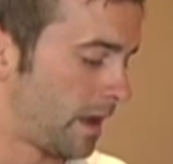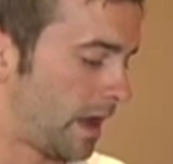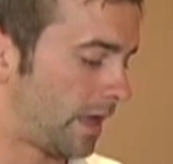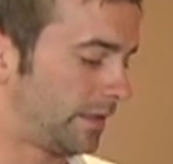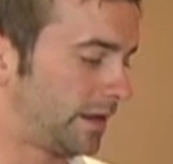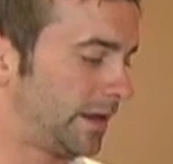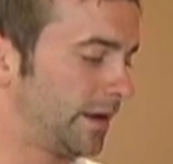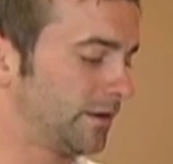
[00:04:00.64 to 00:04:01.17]

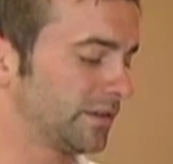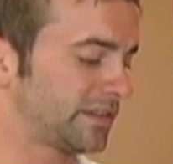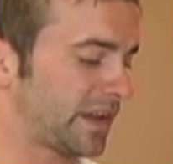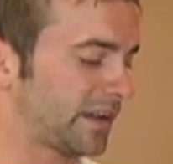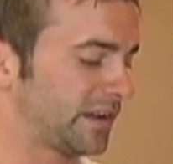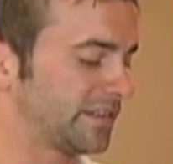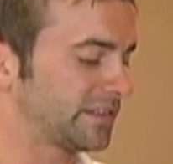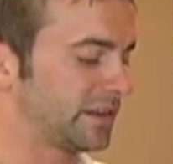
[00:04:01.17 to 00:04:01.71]
And then here in a
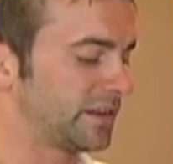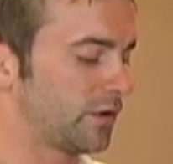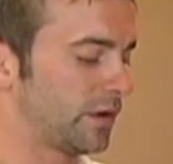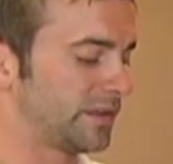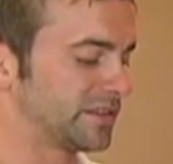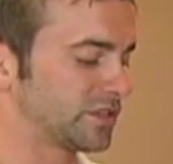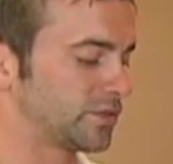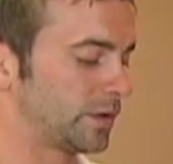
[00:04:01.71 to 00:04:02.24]
second it's going to go
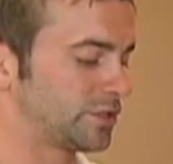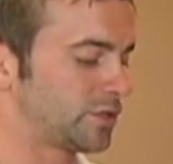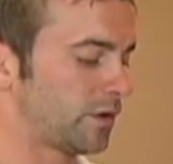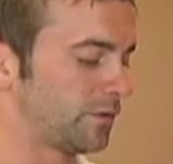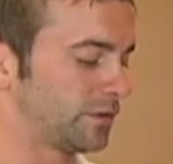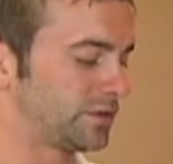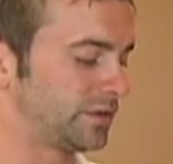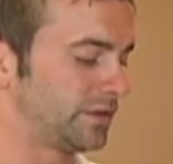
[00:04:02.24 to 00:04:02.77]
ahead and switch
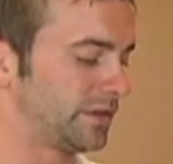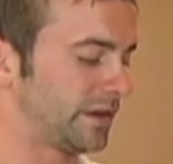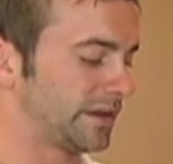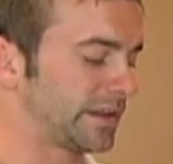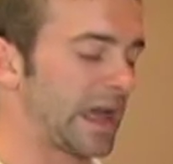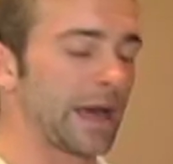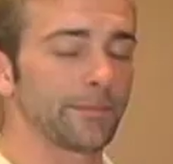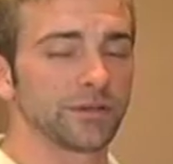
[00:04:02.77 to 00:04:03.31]
over to the
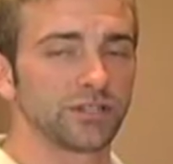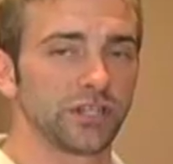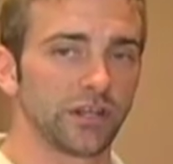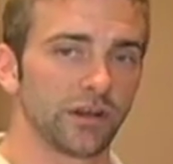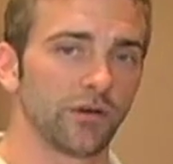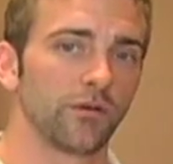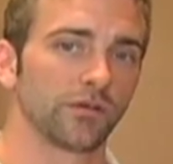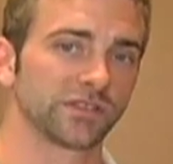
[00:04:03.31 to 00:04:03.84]

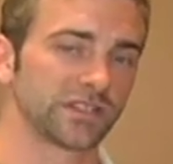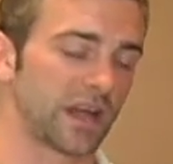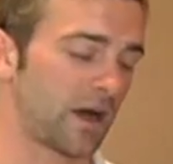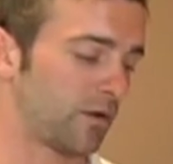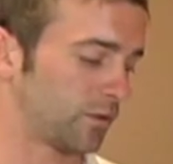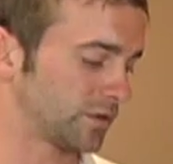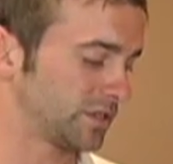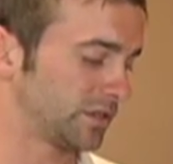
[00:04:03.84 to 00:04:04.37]
cappuccino
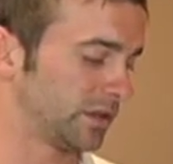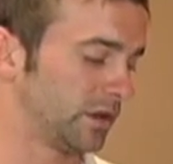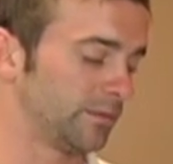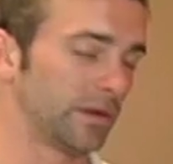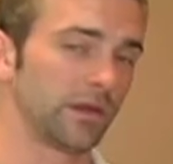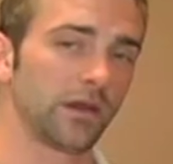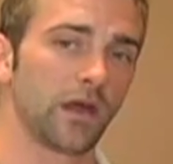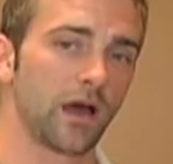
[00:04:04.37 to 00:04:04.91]
style where it's a little
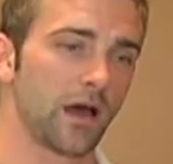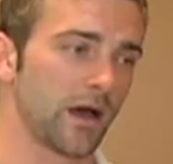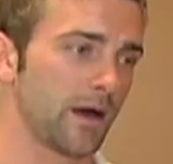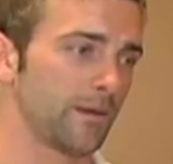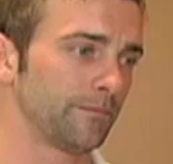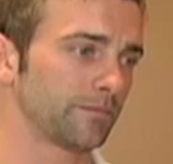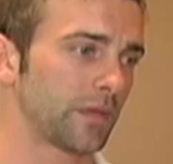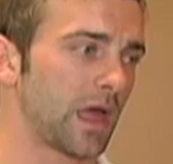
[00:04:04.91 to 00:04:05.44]
bit
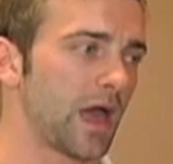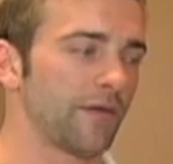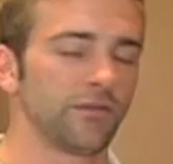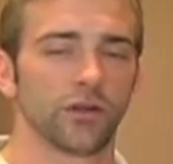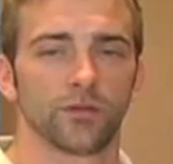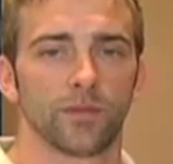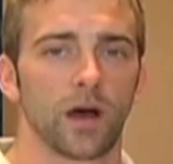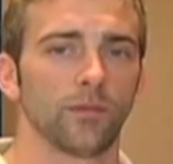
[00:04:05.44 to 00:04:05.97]

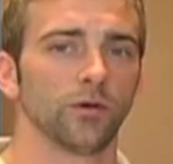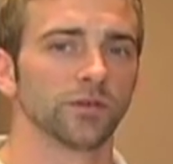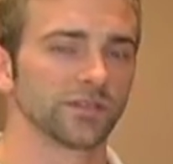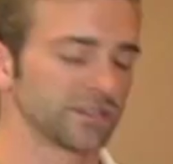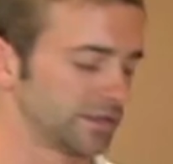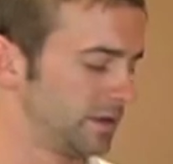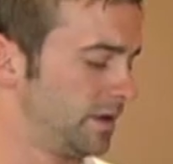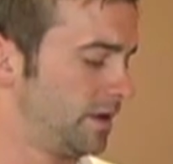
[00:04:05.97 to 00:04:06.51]
heavier
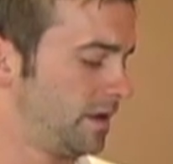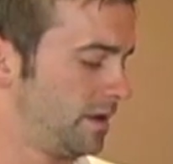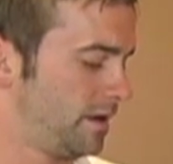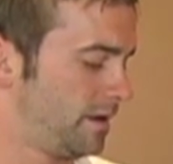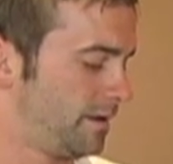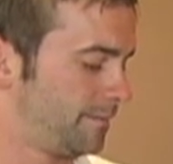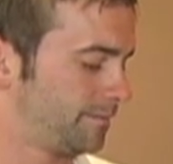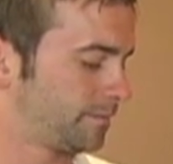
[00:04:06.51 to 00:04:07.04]
bubbles
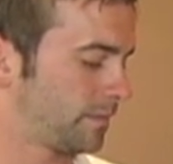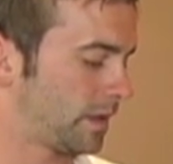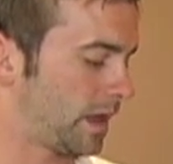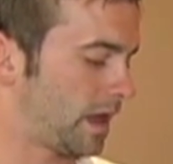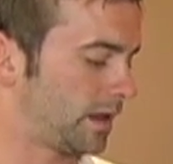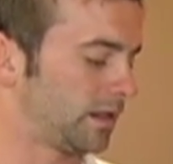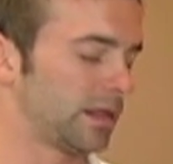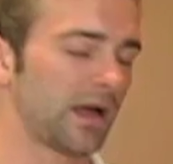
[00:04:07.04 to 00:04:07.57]

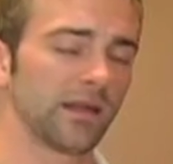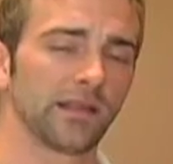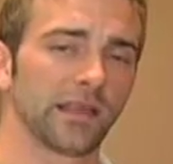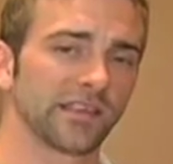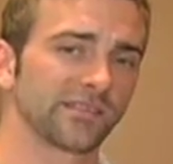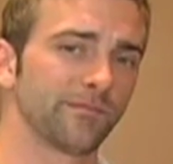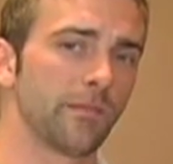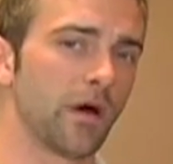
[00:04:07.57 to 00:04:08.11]
and a lot
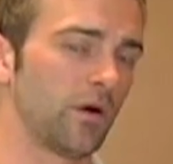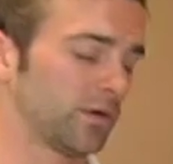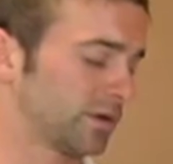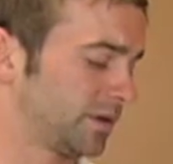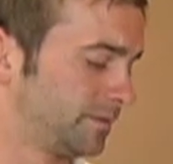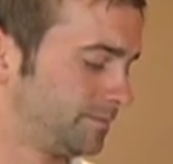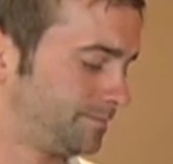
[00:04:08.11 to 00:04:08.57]
less milk.